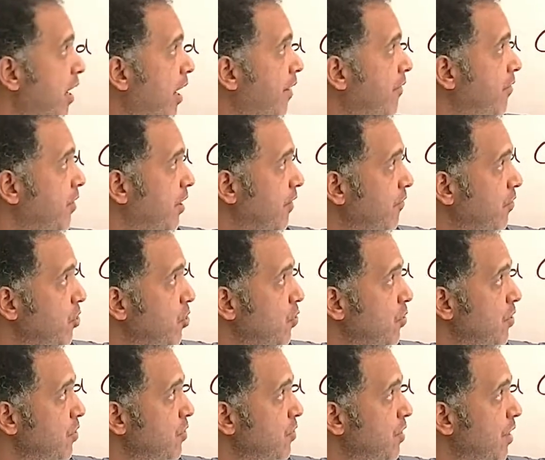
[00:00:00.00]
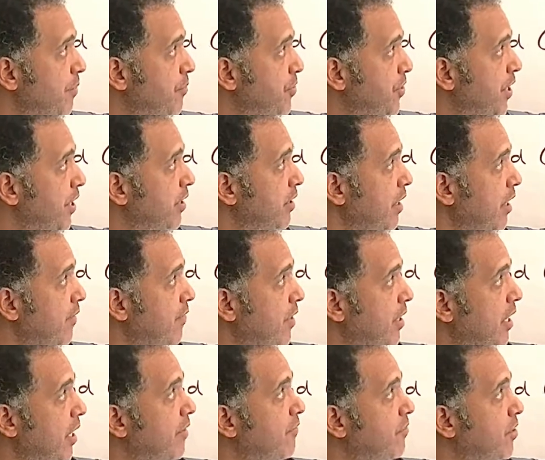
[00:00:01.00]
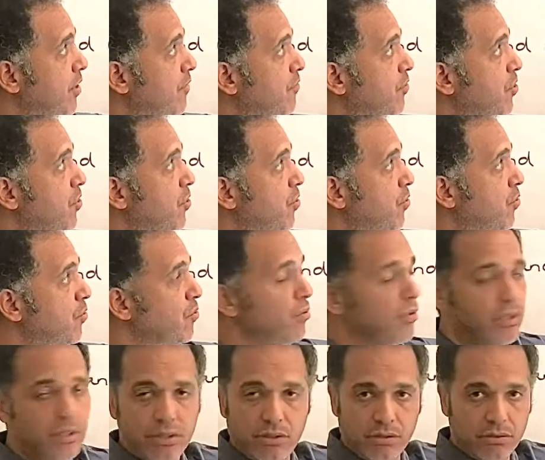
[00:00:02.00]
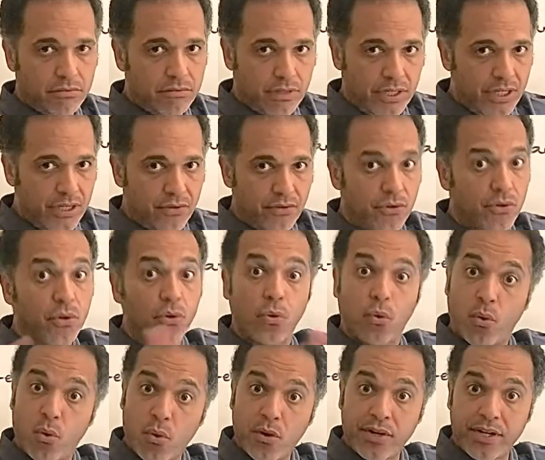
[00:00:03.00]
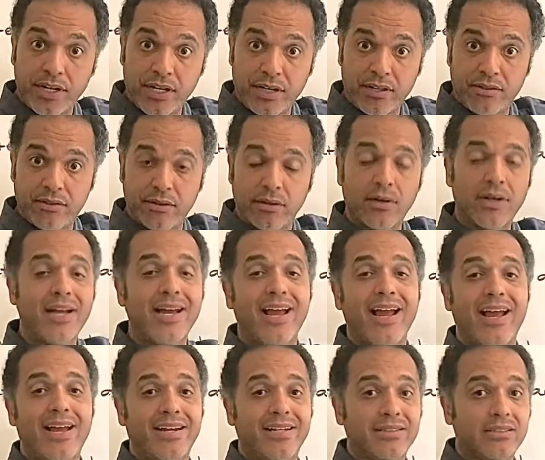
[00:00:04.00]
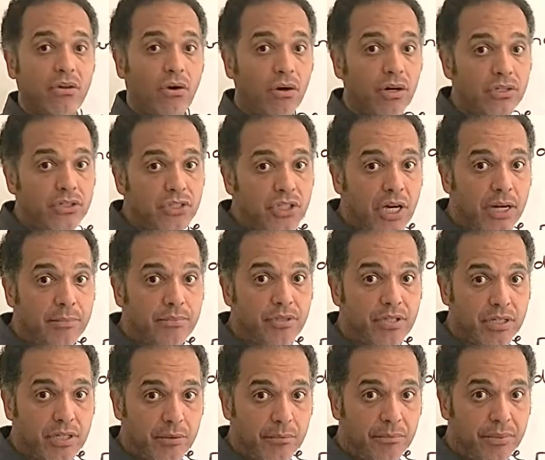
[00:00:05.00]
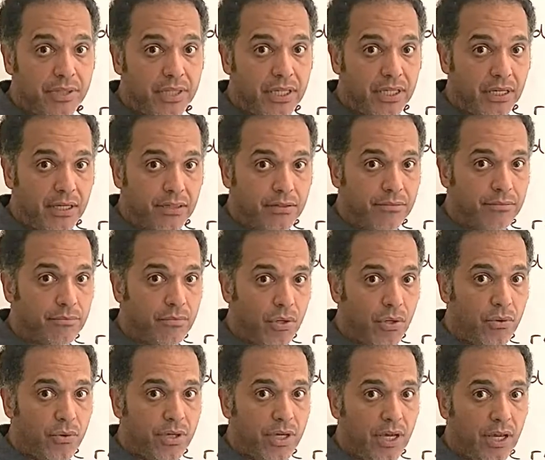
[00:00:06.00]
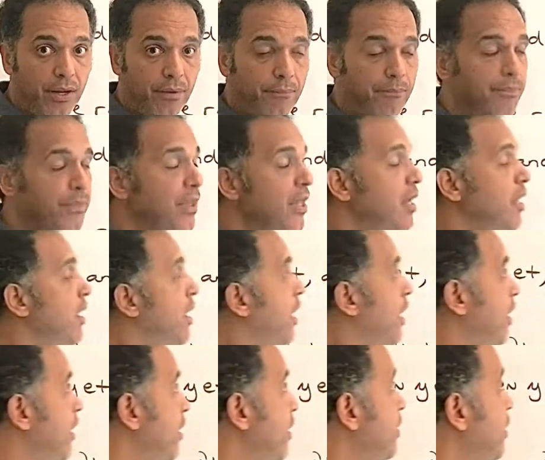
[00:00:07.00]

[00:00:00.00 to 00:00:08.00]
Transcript: I've given you the subject, and then I've given you either or neither, and it's our job to complete it. Okay, another